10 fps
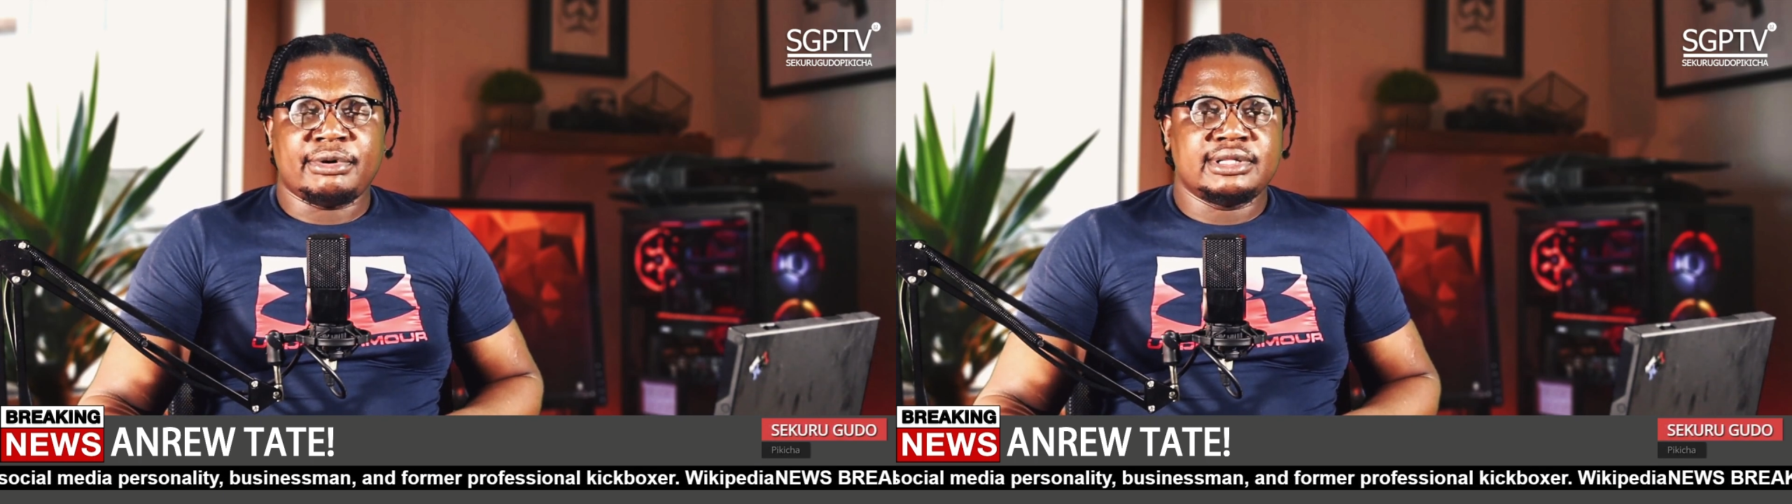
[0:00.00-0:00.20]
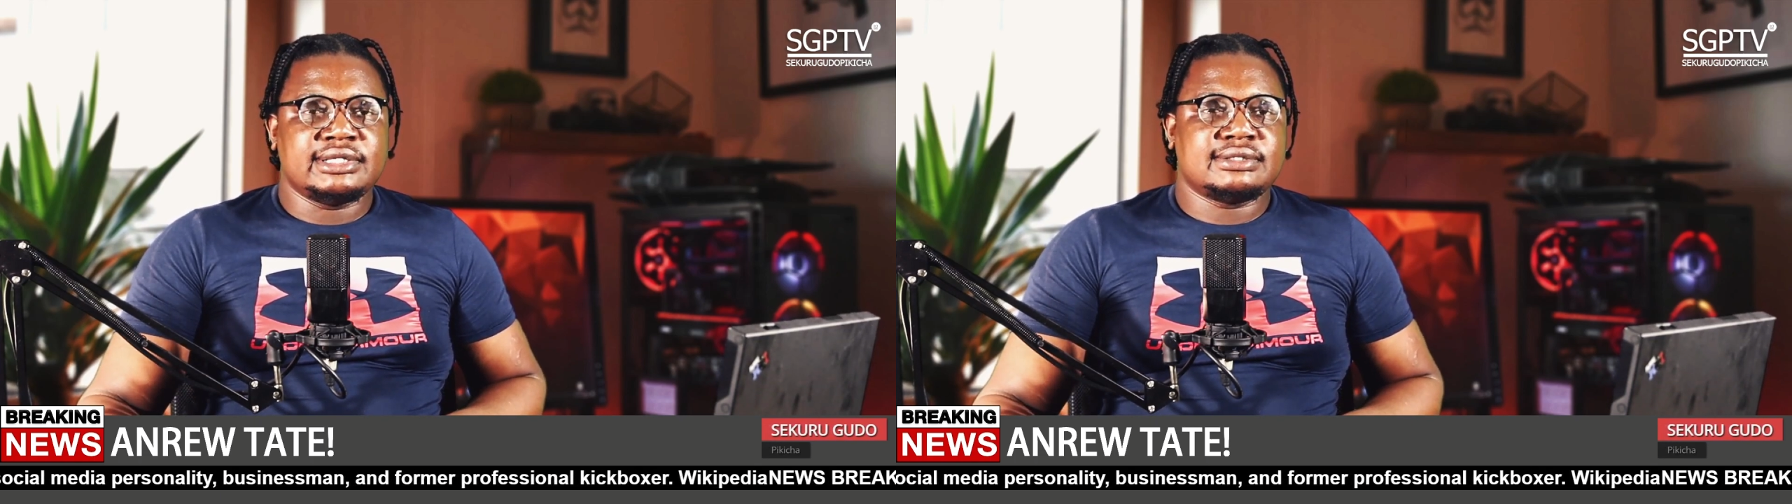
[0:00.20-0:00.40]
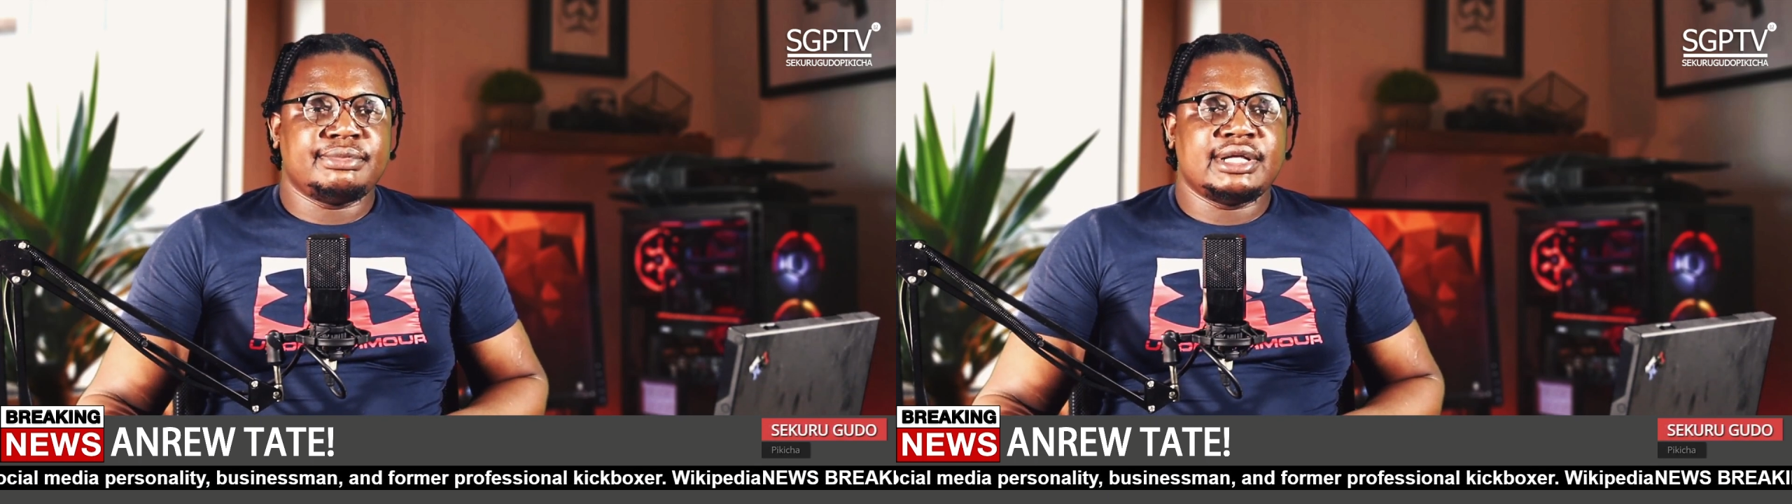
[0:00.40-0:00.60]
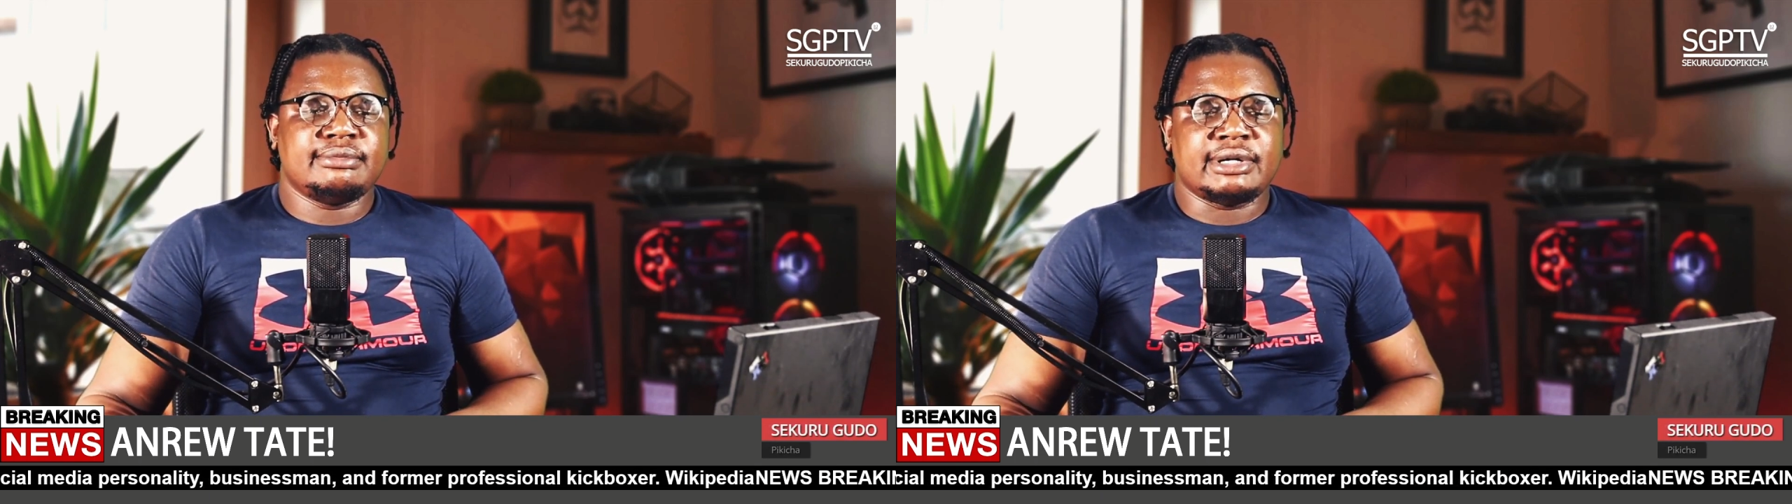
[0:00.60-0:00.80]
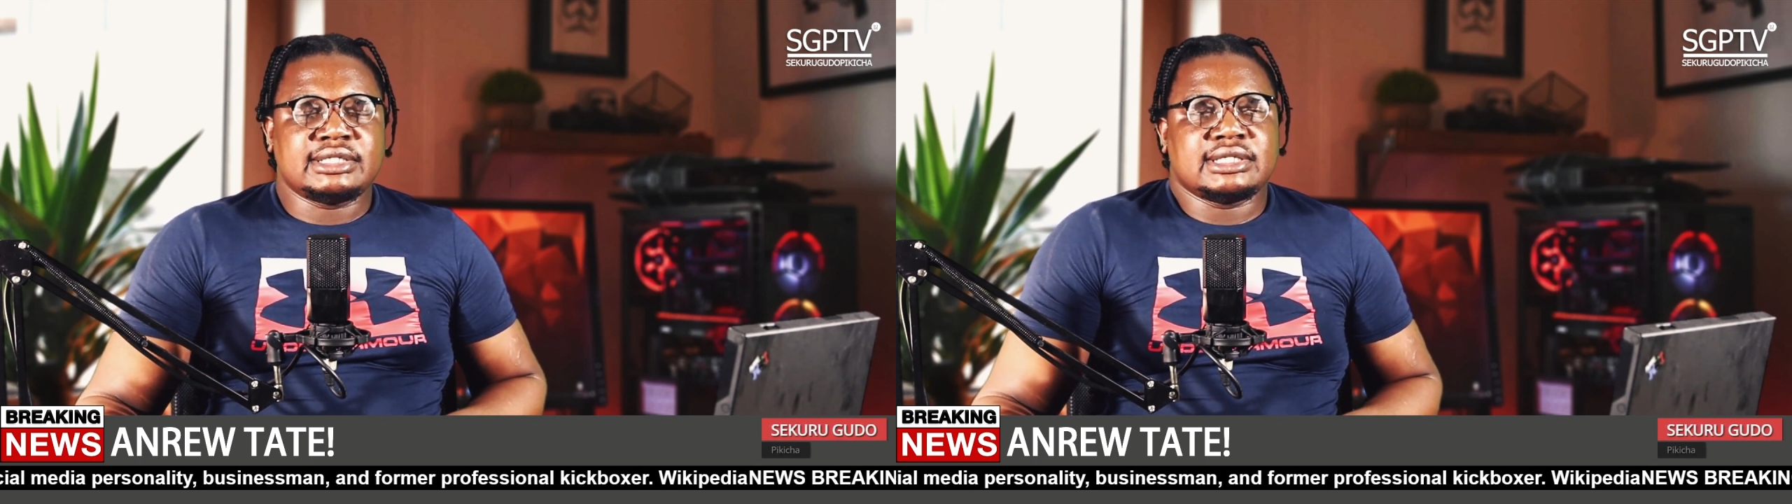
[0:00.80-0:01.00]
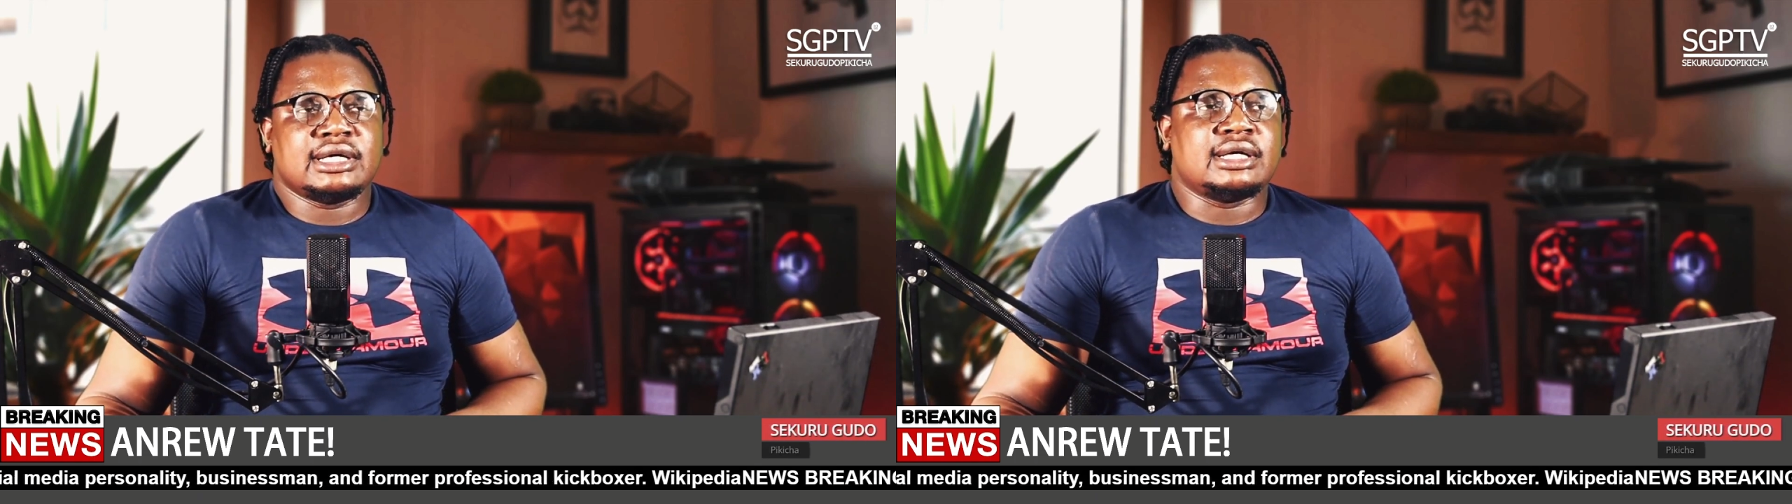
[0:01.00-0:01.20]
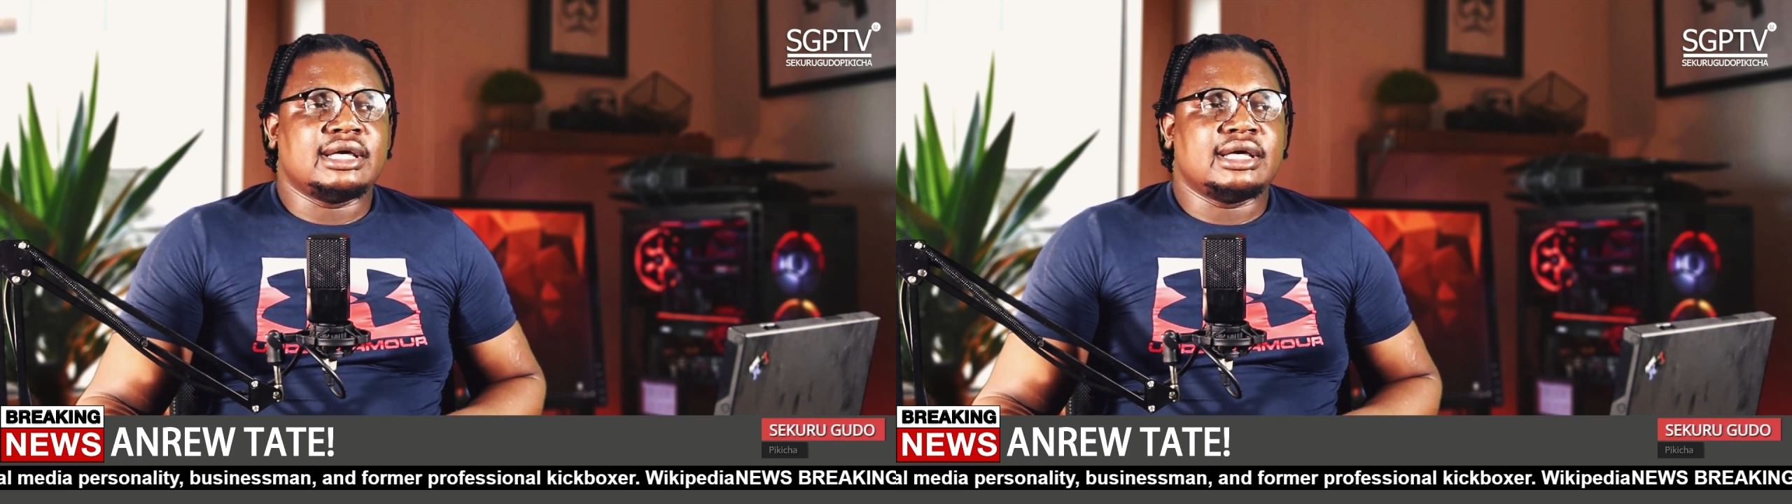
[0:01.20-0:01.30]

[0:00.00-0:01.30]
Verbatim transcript: about this man, but